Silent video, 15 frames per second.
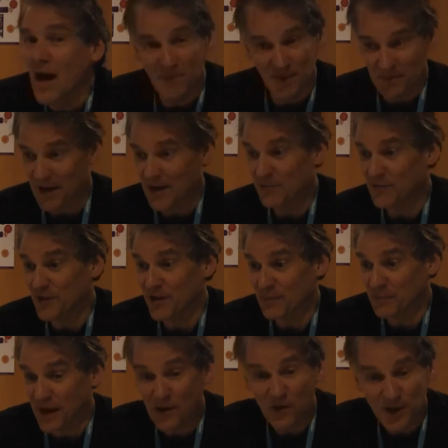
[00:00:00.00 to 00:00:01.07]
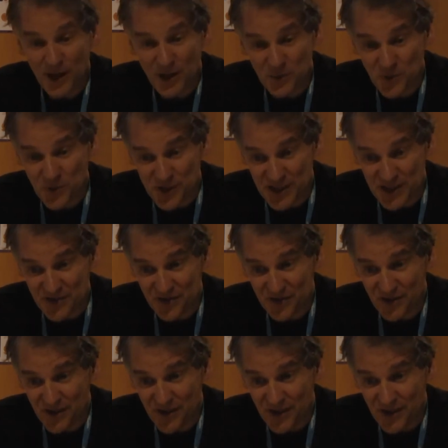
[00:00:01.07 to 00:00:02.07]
I mean, my own expertise